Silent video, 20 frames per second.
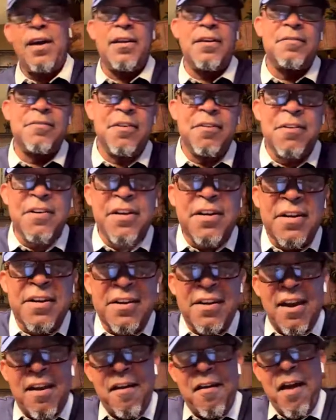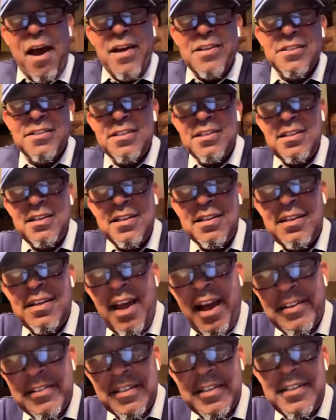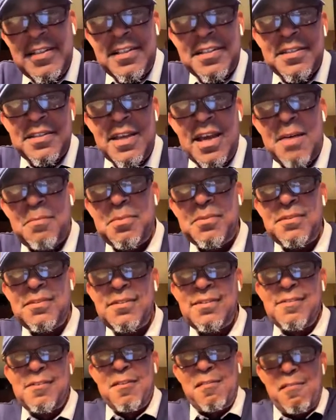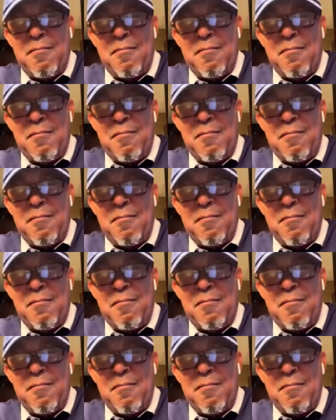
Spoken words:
I don't know, Eric. I'll send you a sample.